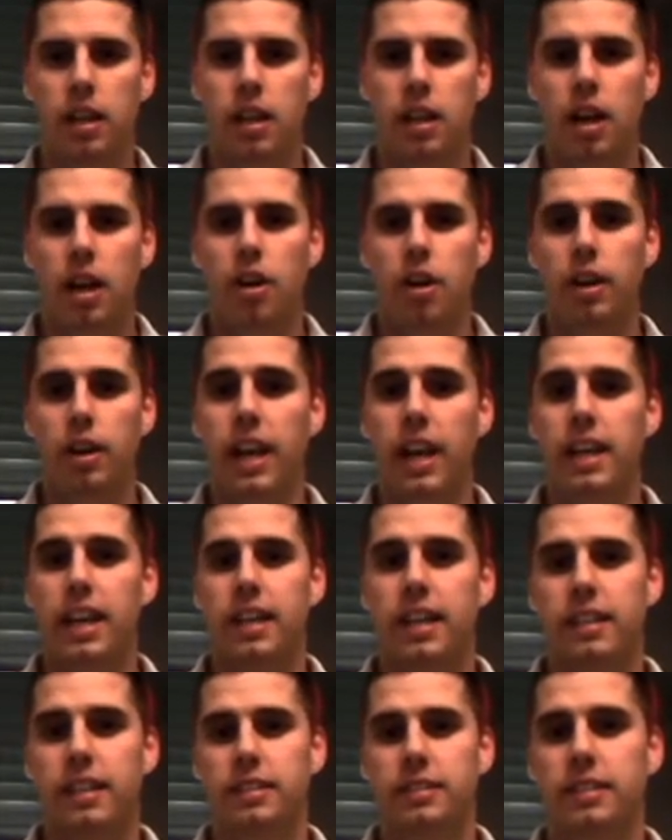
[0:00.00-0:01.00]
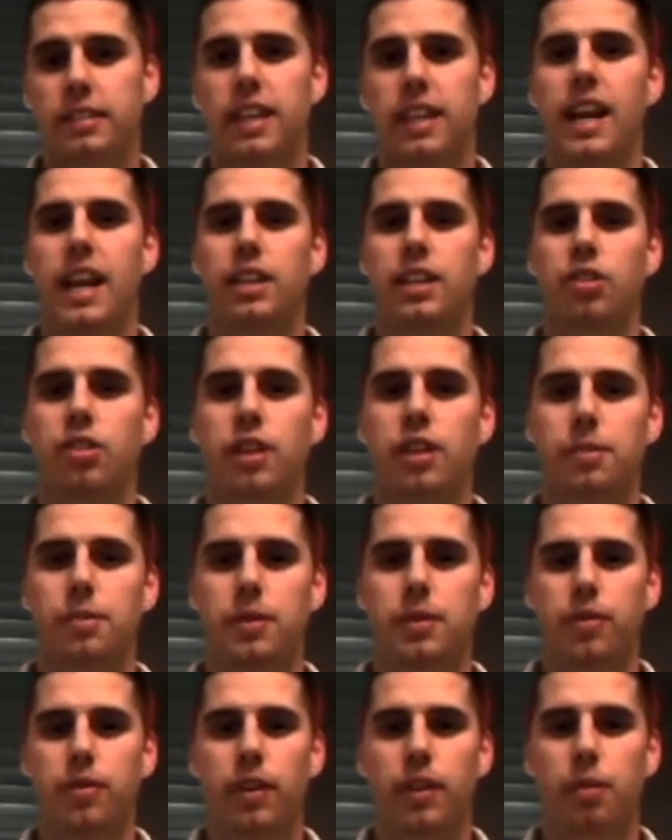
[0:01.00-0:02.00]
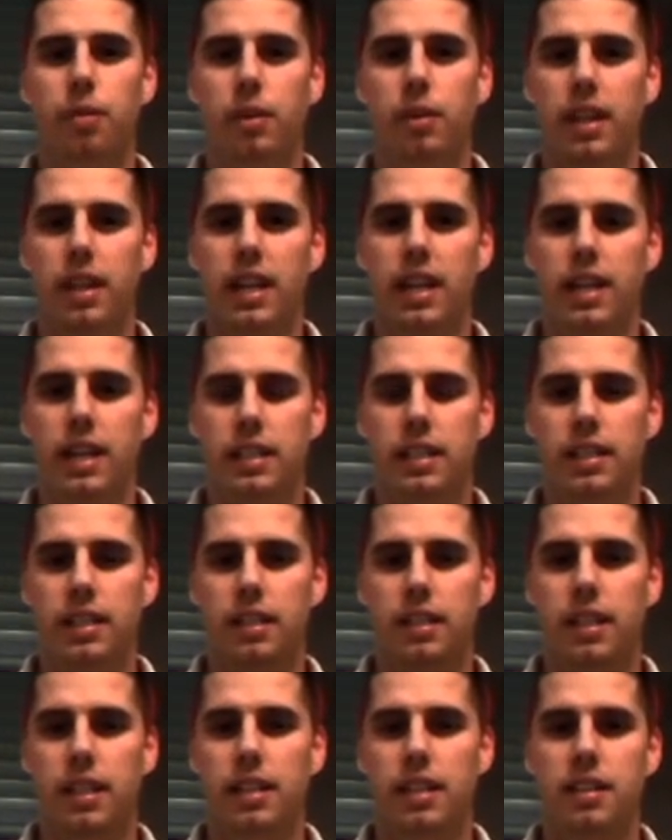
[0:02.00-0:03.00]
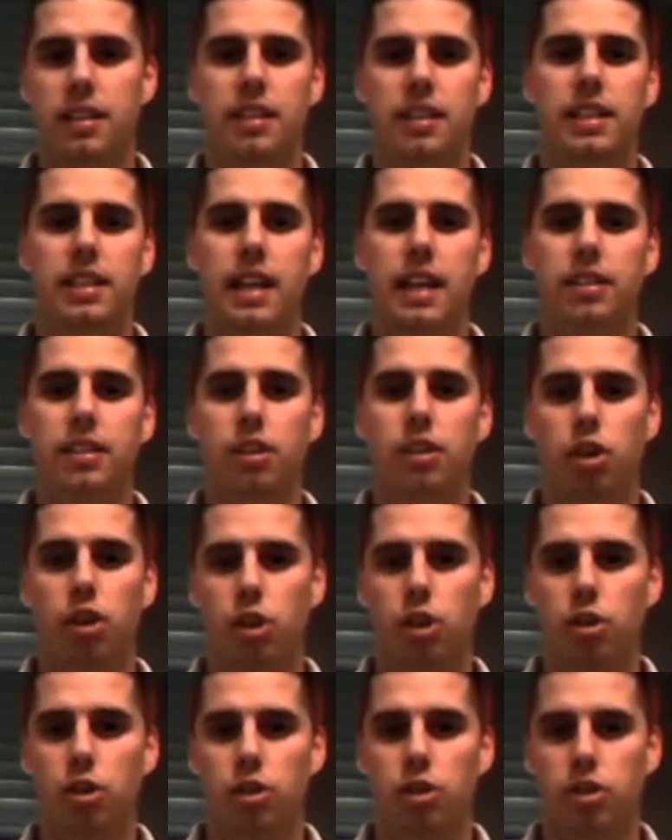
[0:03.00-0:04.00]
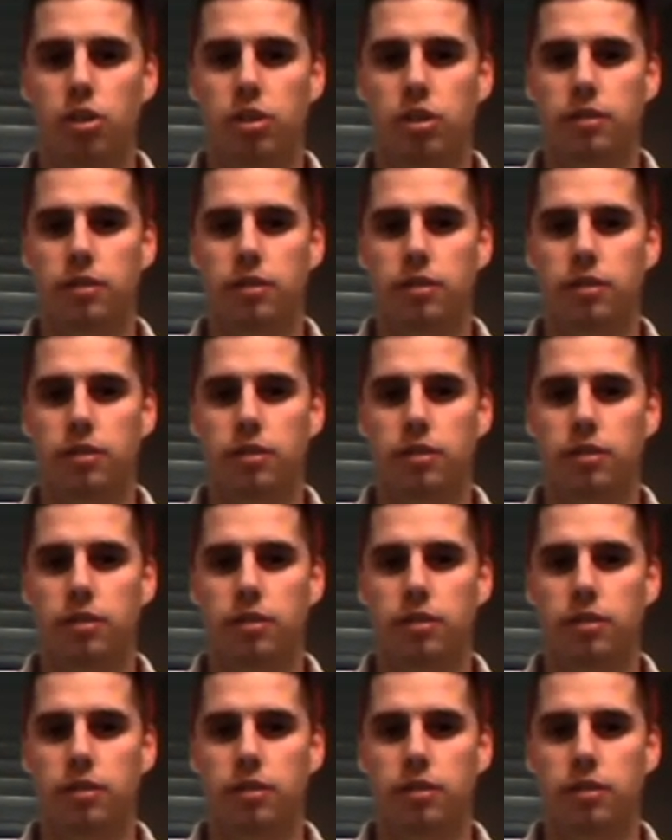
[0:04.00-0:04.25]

Okay, the next Christmas film on the list is The Santa Claus.